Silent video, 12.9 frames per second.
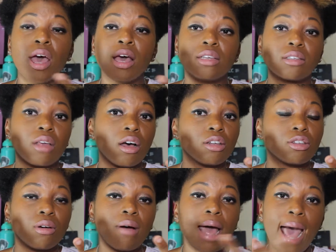It's
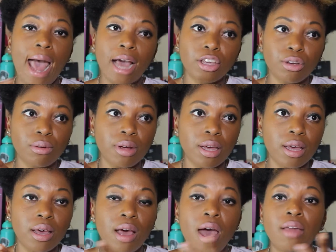also
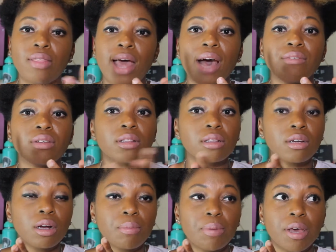accurate. They have a
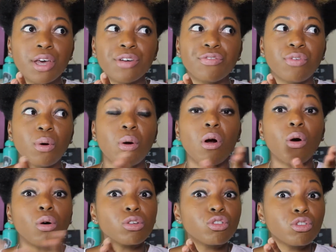little bit for
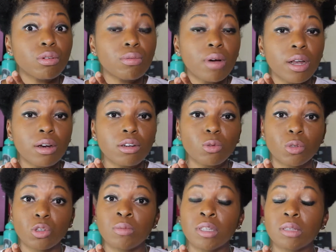ultra runners,
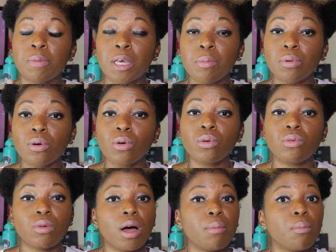which means people who
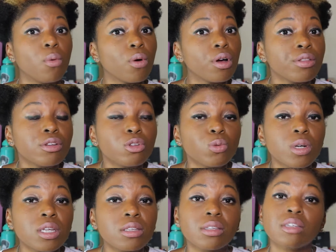run more than
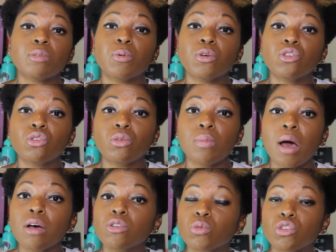26.2
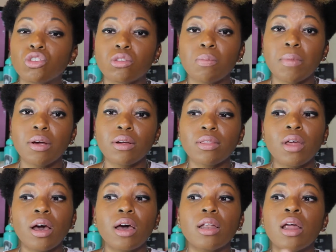miles, which is a
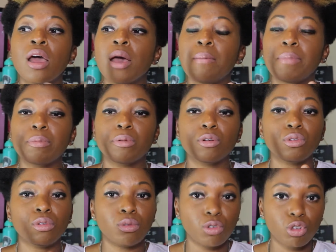marathon. People who
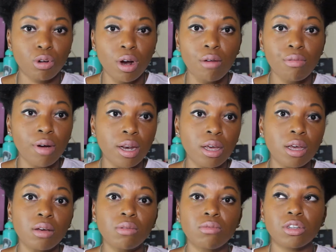do trail
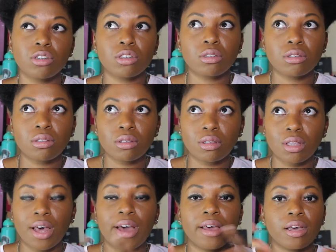running, which is
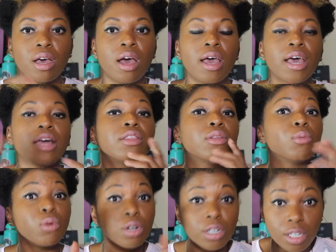like in the
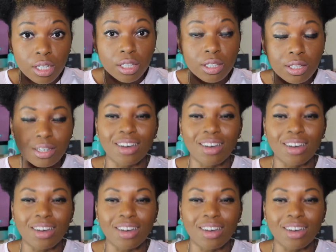woods,